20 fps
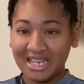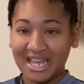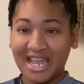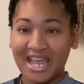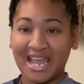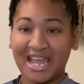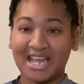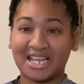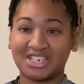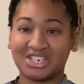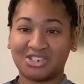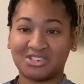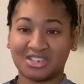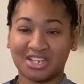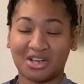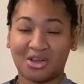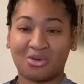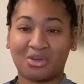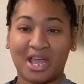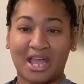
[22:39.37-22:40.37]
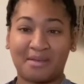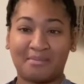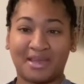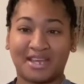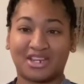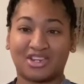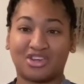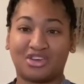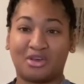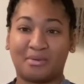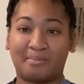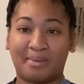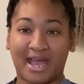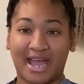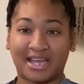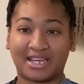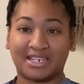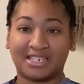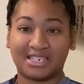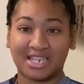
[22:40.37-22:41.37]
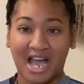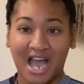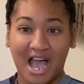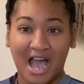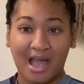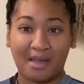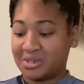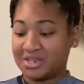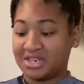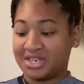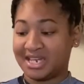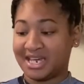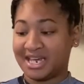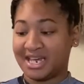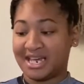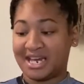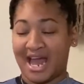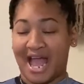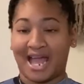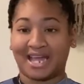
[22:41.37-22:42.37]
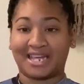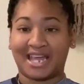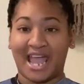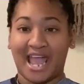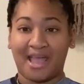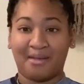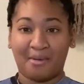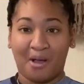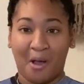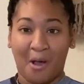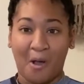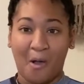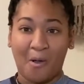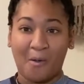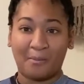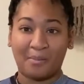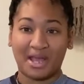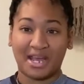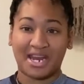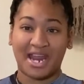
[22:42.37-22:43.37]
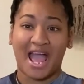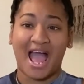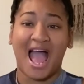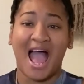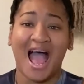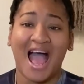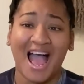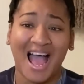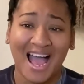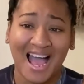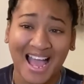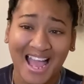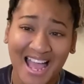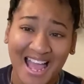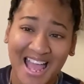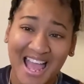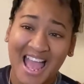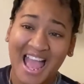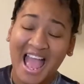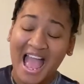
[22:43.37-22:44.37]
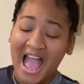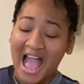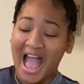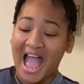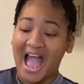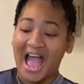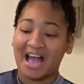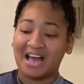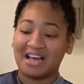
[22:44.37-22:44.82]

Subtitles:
And she was like, okay, make sure you're back in time. Then I came home, and I